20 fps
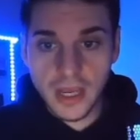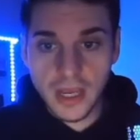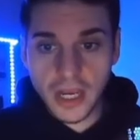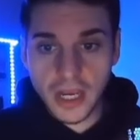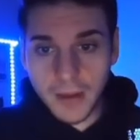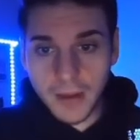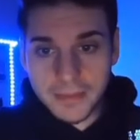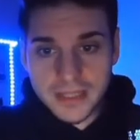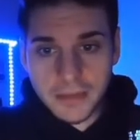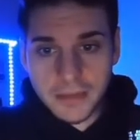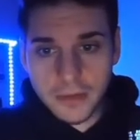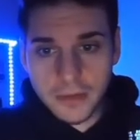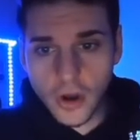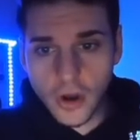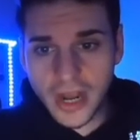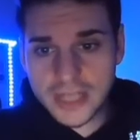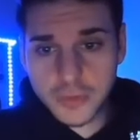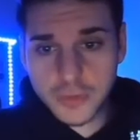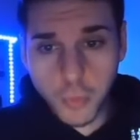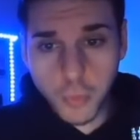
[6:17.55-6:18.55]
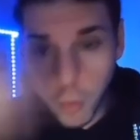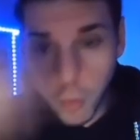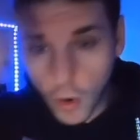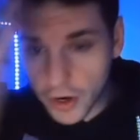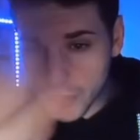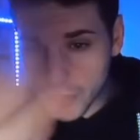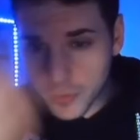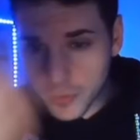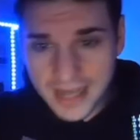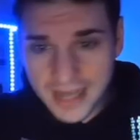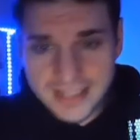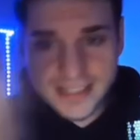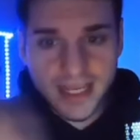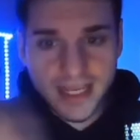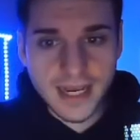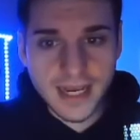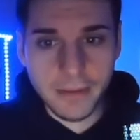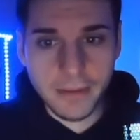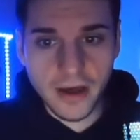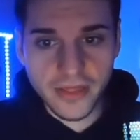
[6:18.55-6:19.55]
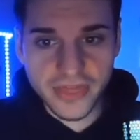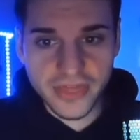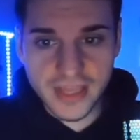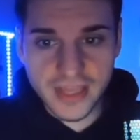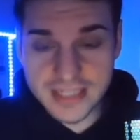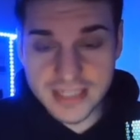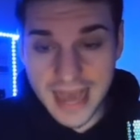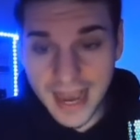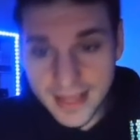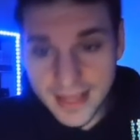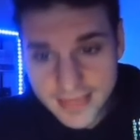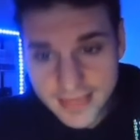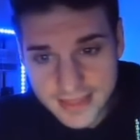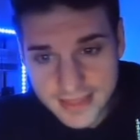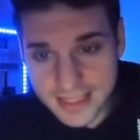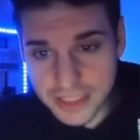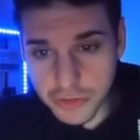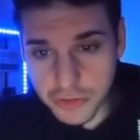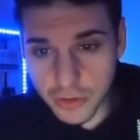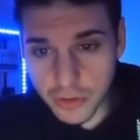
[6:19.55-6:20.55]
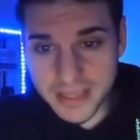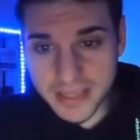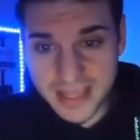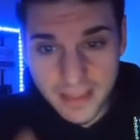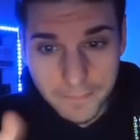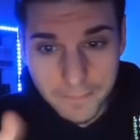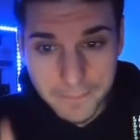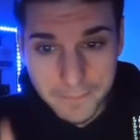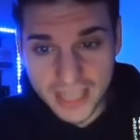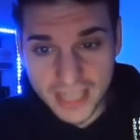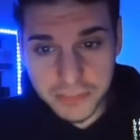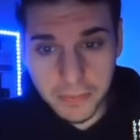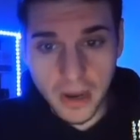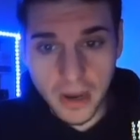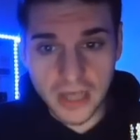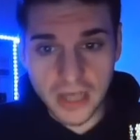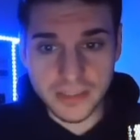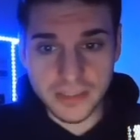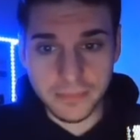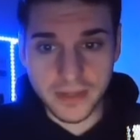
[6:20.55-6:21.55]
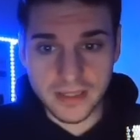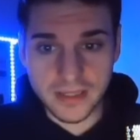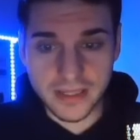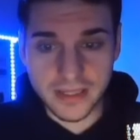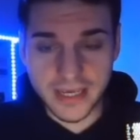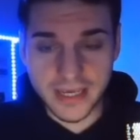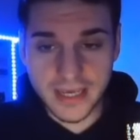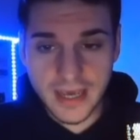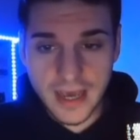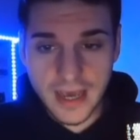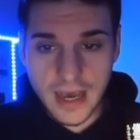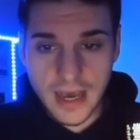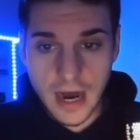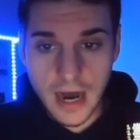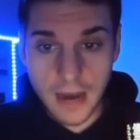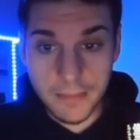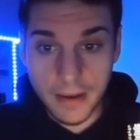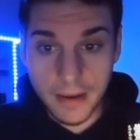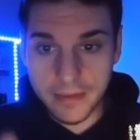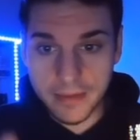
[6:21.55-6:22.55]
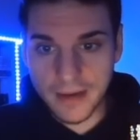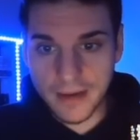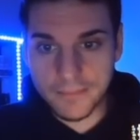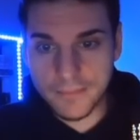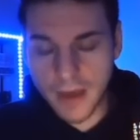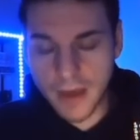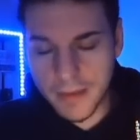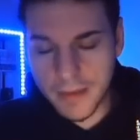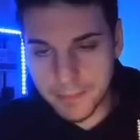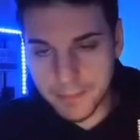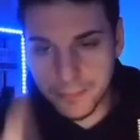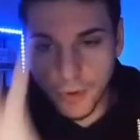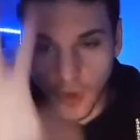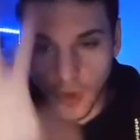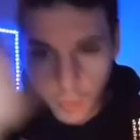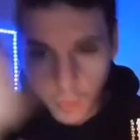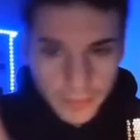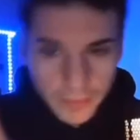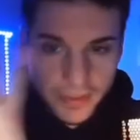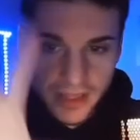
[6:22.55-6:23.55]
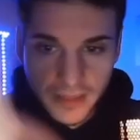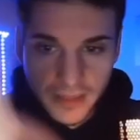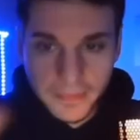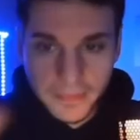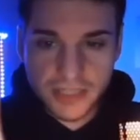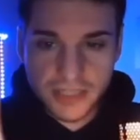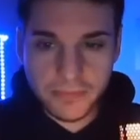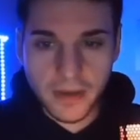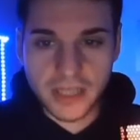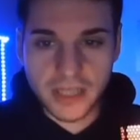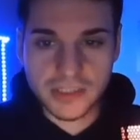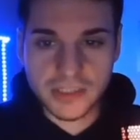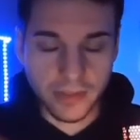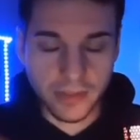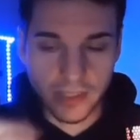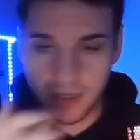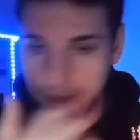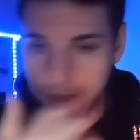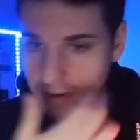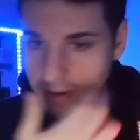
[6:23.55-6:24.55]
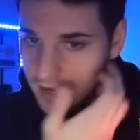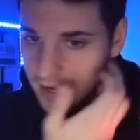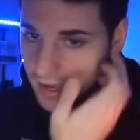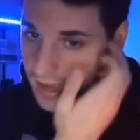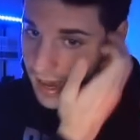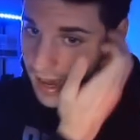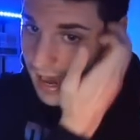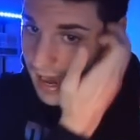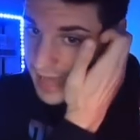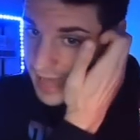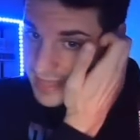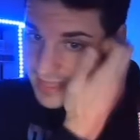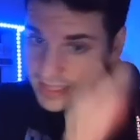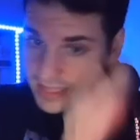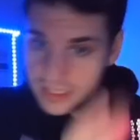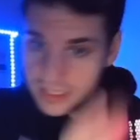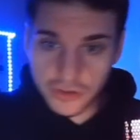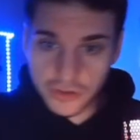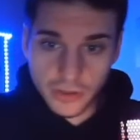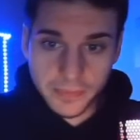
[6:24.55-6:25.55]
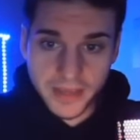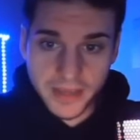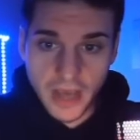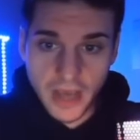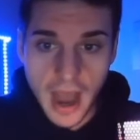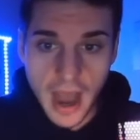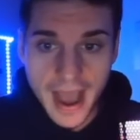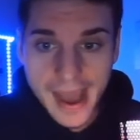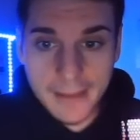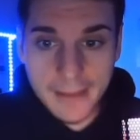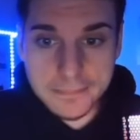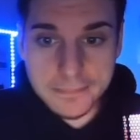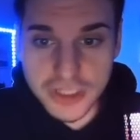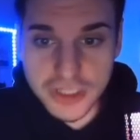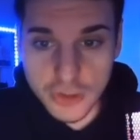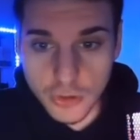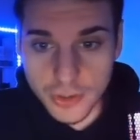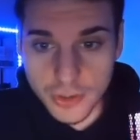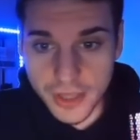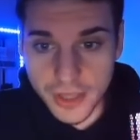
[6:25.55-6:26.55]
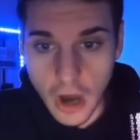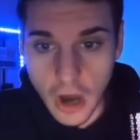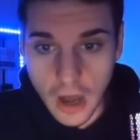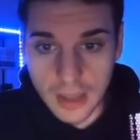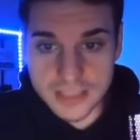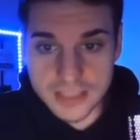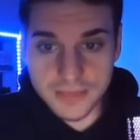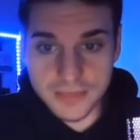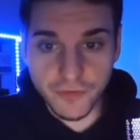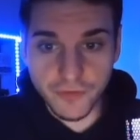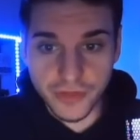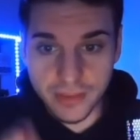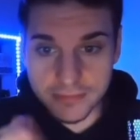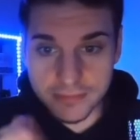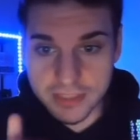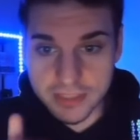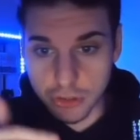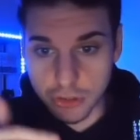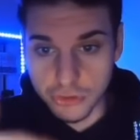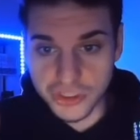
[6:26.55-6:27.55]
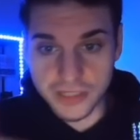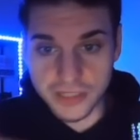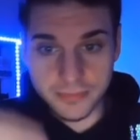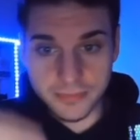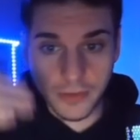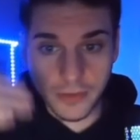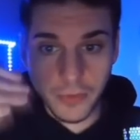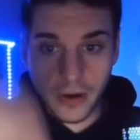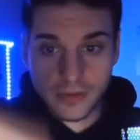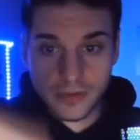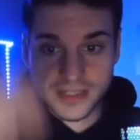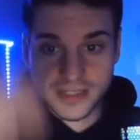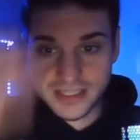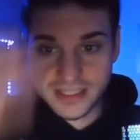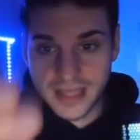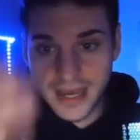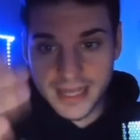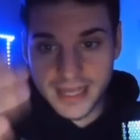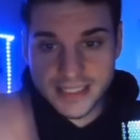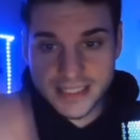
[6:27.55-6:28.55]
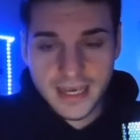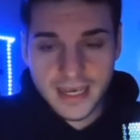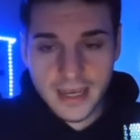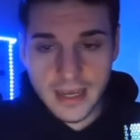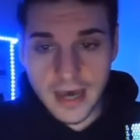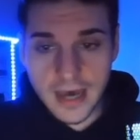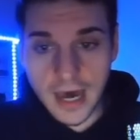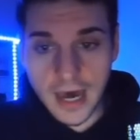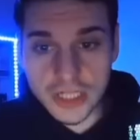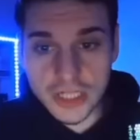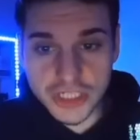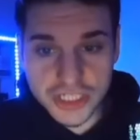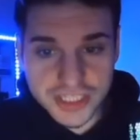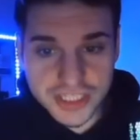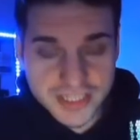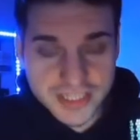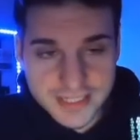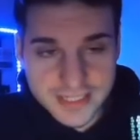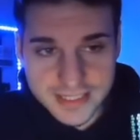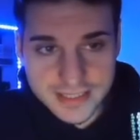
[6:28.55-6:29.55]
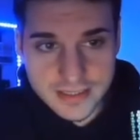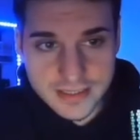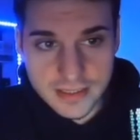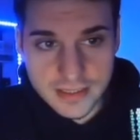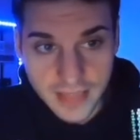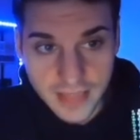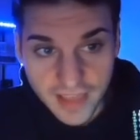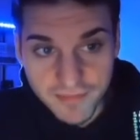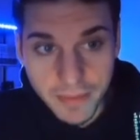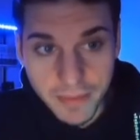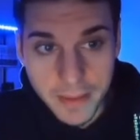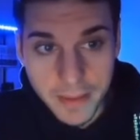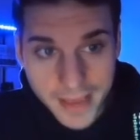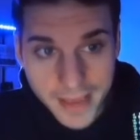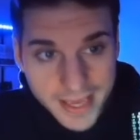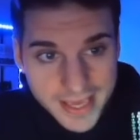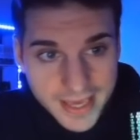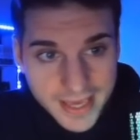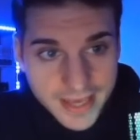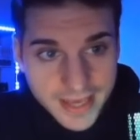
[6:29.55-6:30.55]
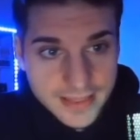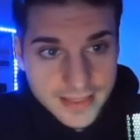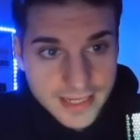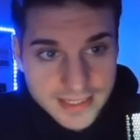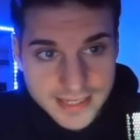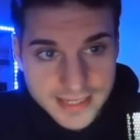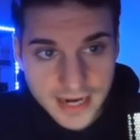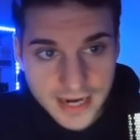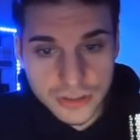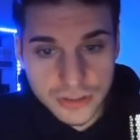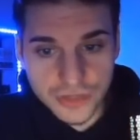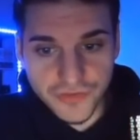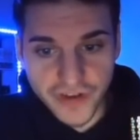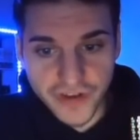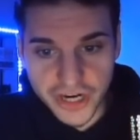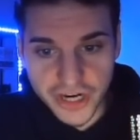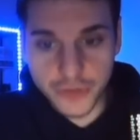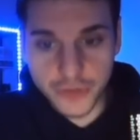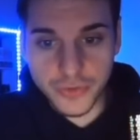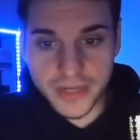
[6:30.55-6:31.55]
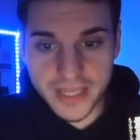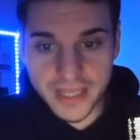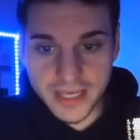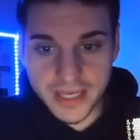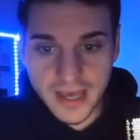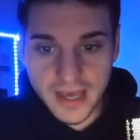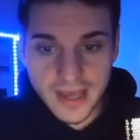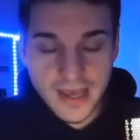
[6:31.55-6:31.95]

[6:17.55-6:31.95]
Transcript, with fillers: Comment down below, guys. What do you guys think about this? I think this would be the best possibility. Um, I mean, I mean, Boo would be the best possibility, but I think this would be absolutely awesome for them to do something around these lines, uh, just since they've been making these characters very unique.